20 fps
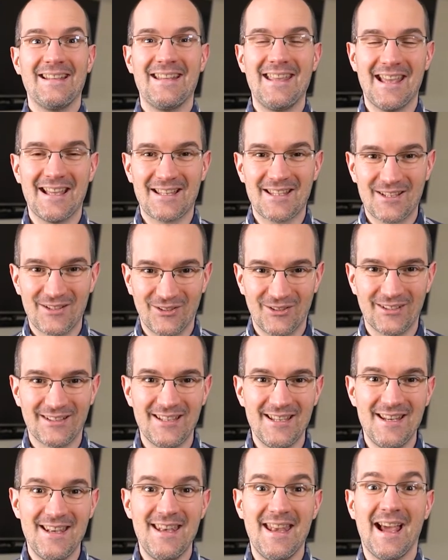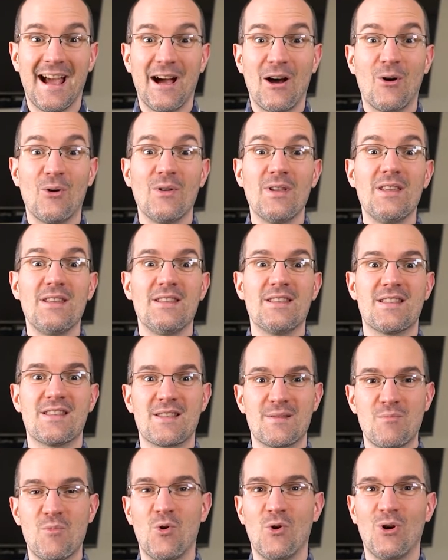get started now in
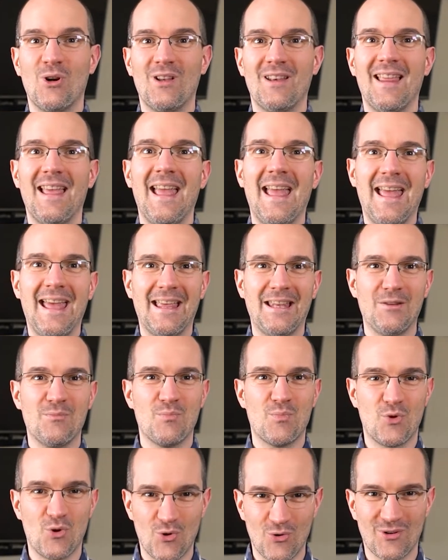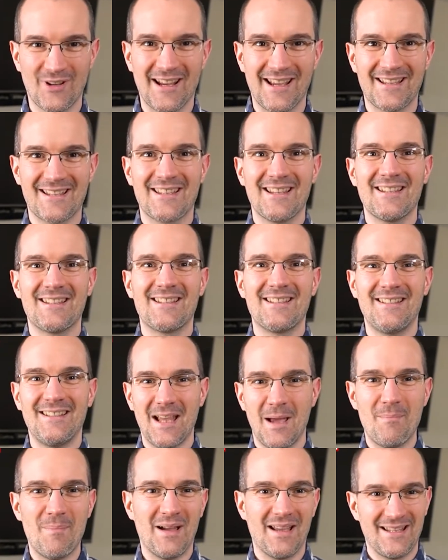small and progress
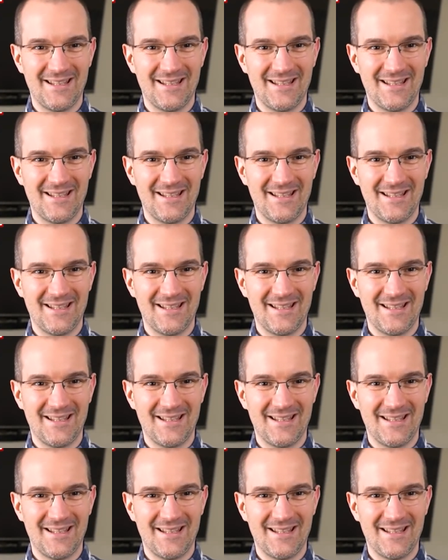step by